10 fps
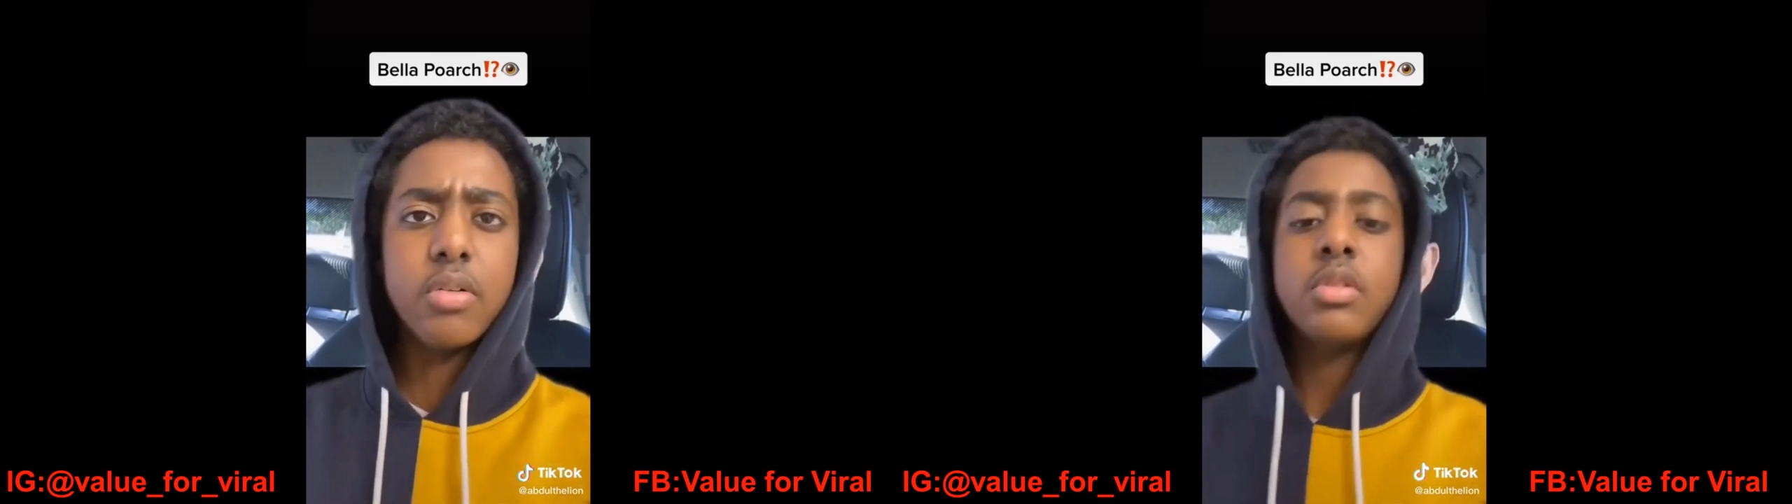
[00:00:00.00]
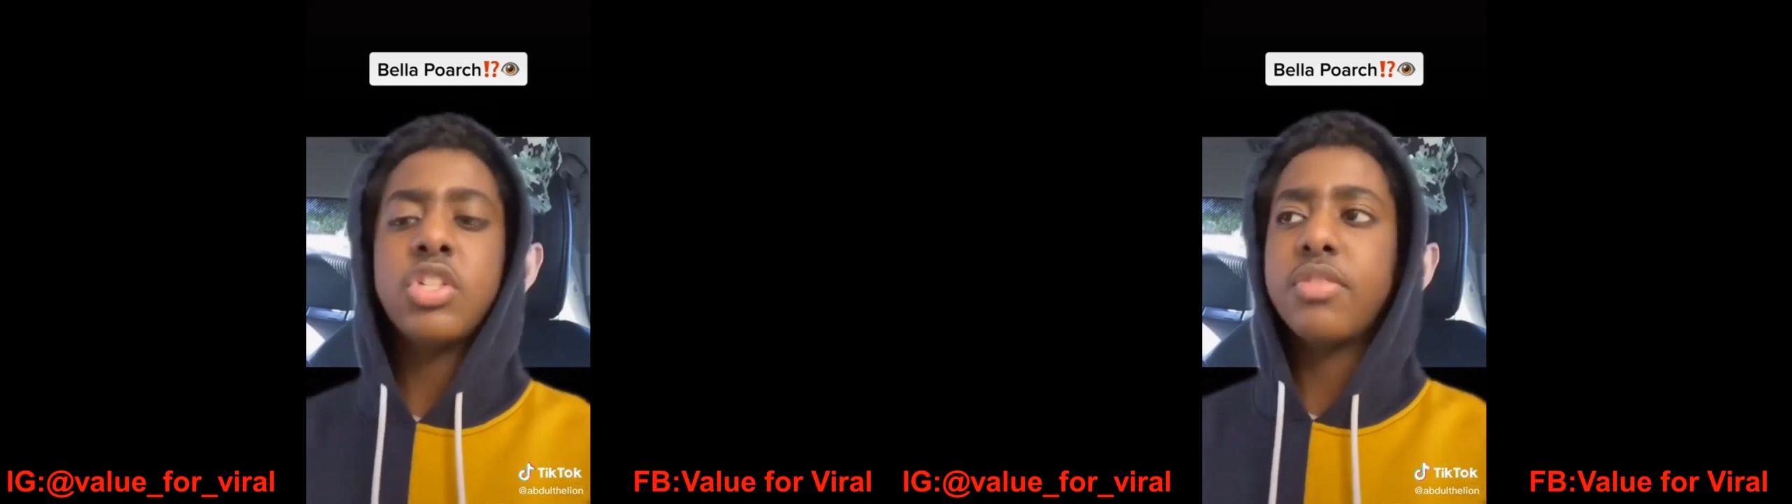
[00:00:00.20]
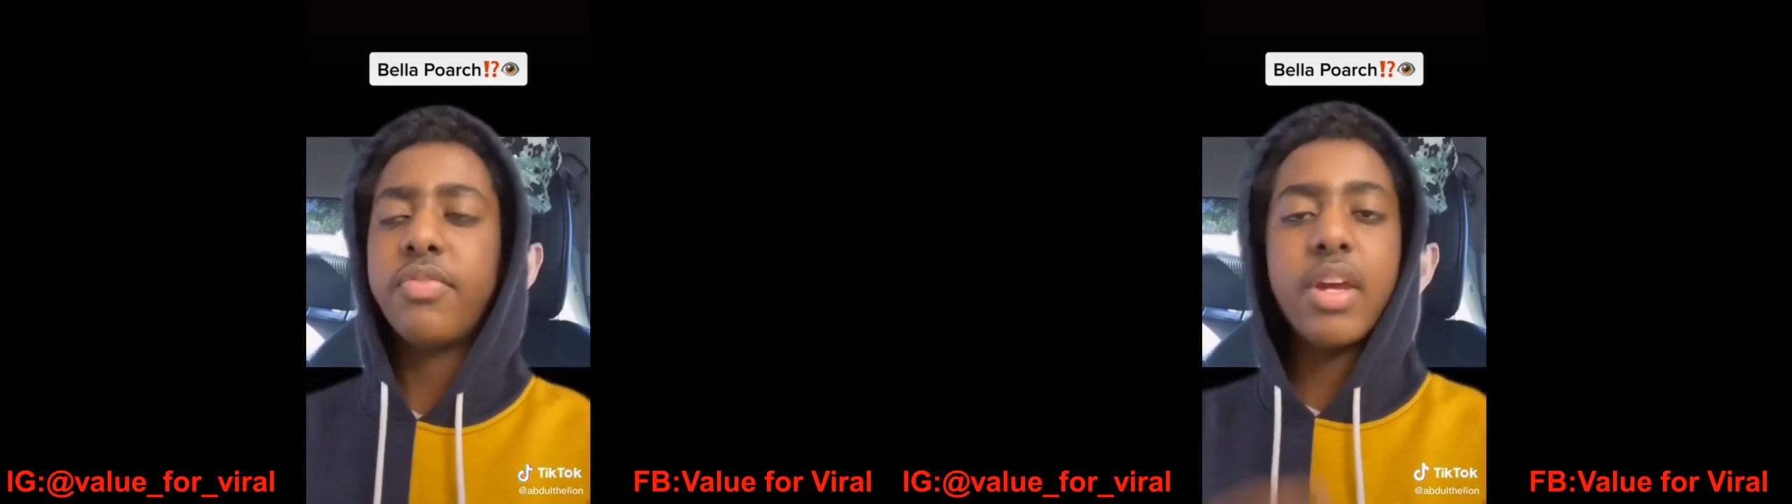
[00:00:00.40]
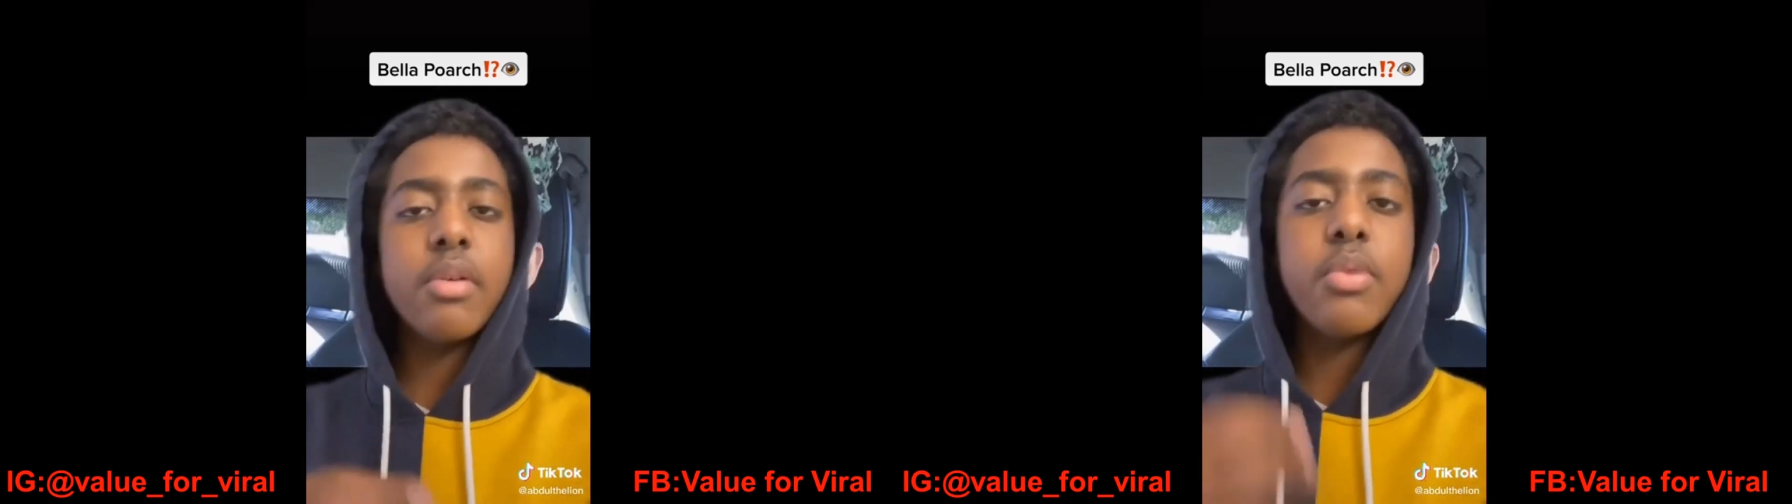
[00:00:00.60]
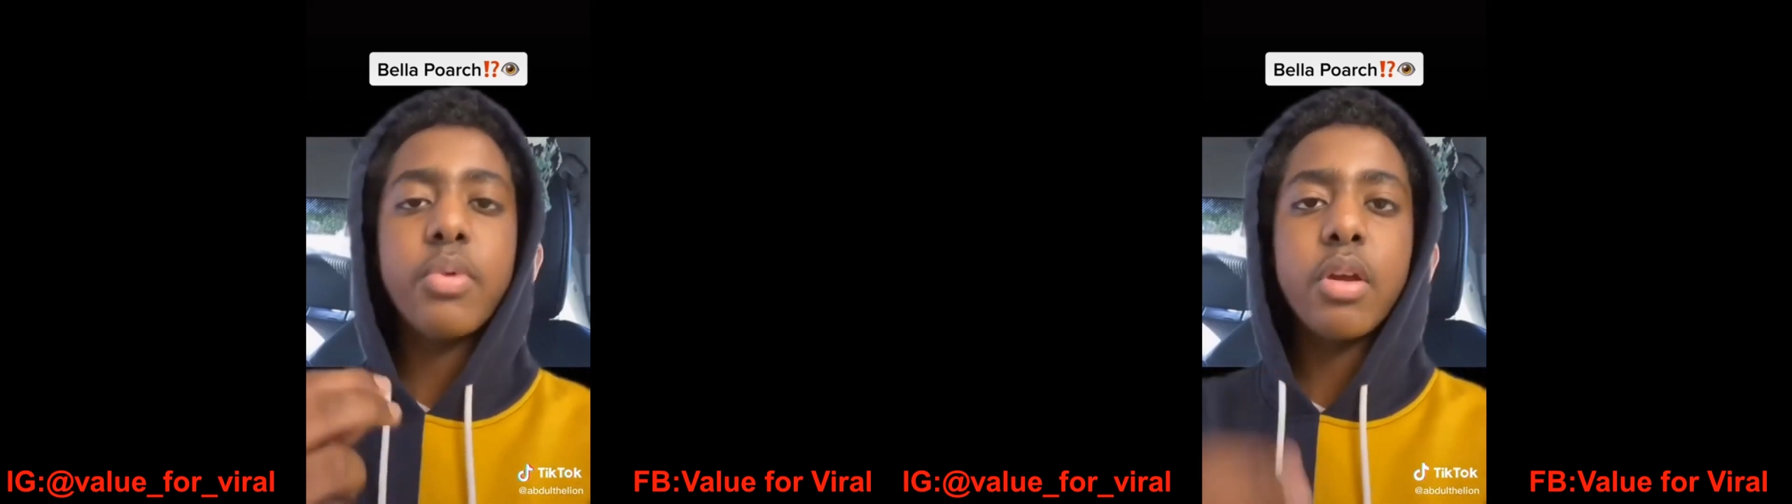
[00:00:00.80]
Just
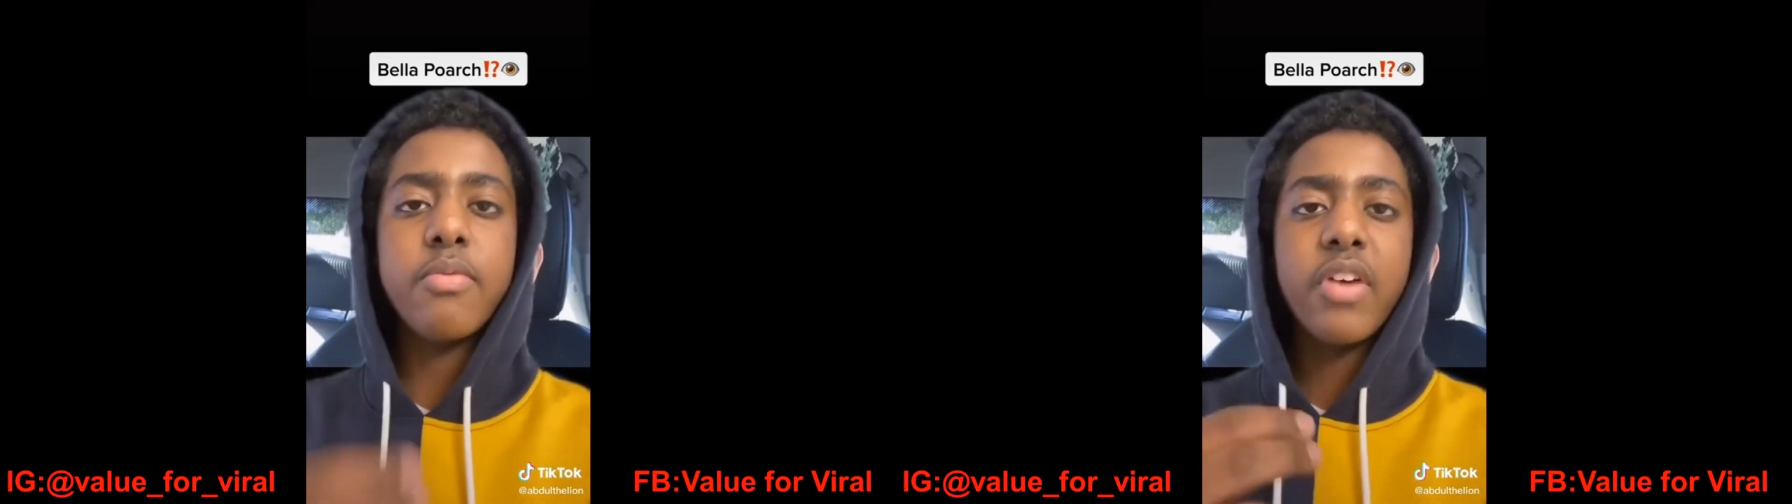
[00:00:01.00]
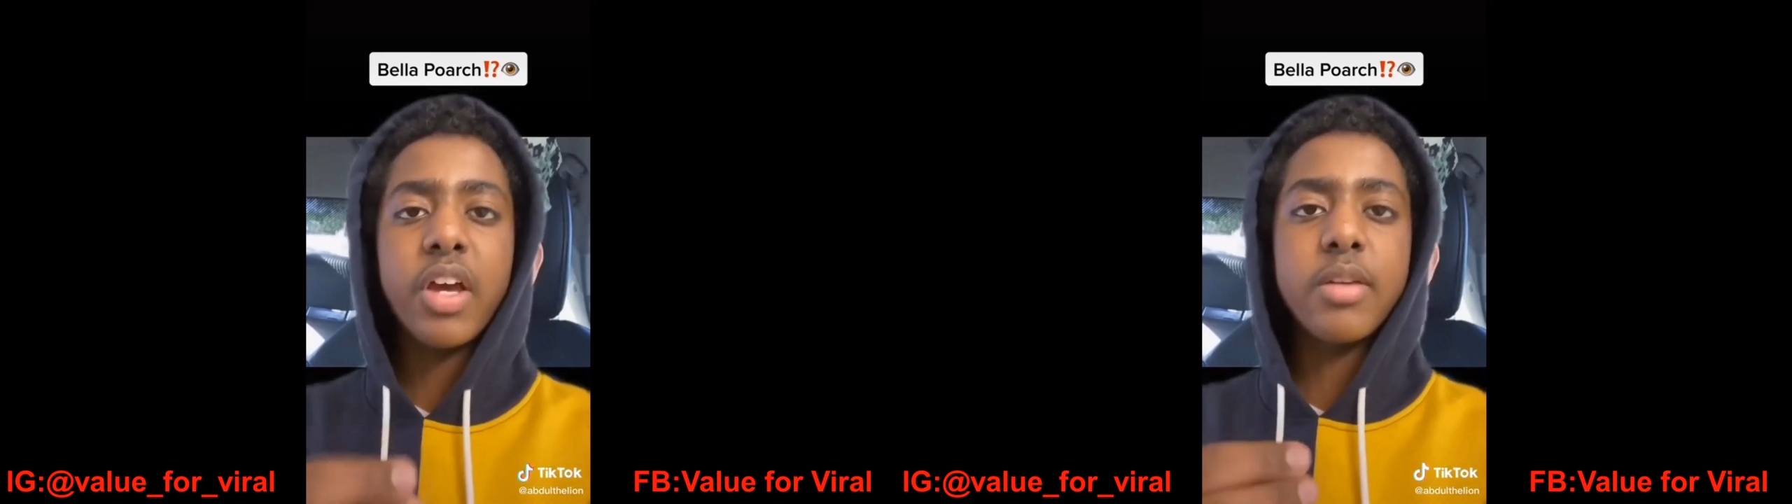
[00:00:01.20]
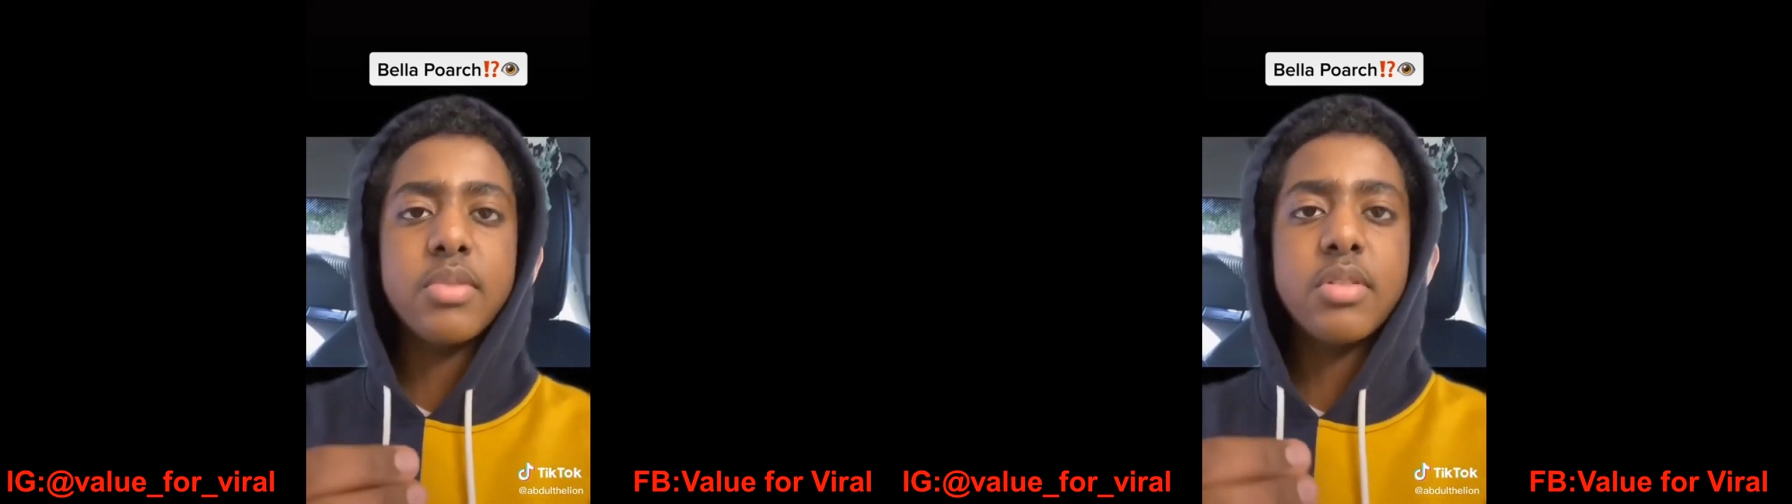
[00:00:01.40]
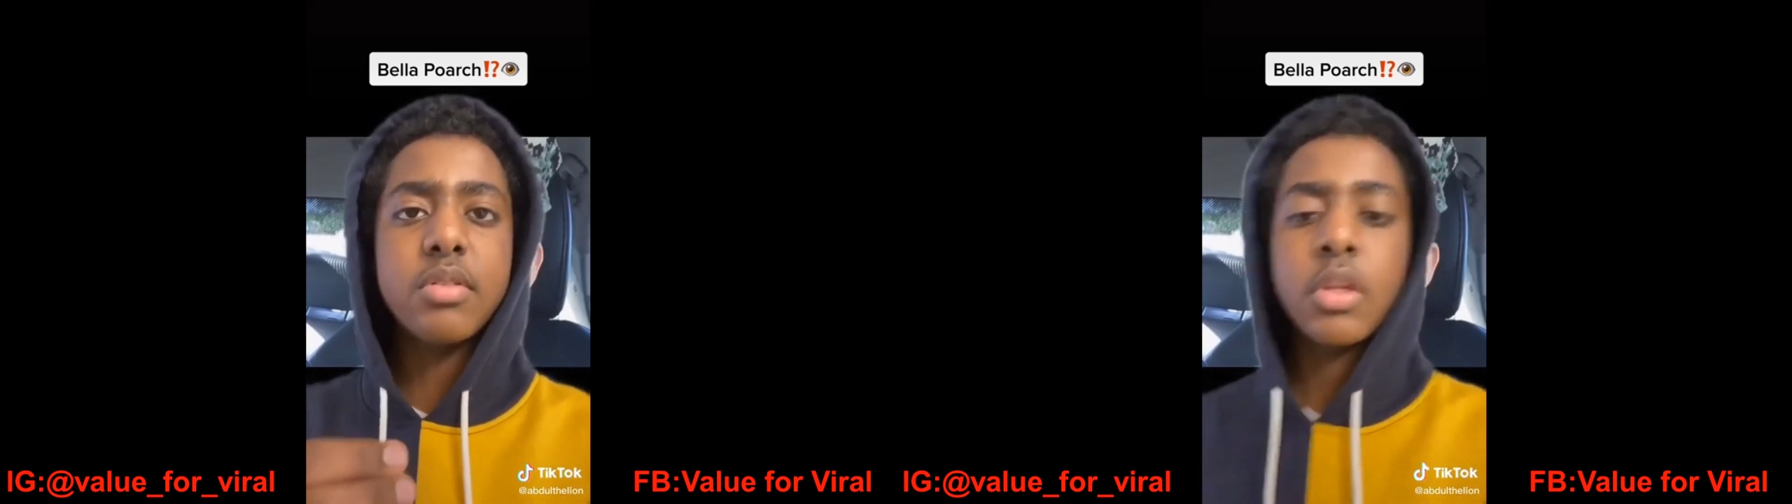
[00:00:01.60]
very weird vibes.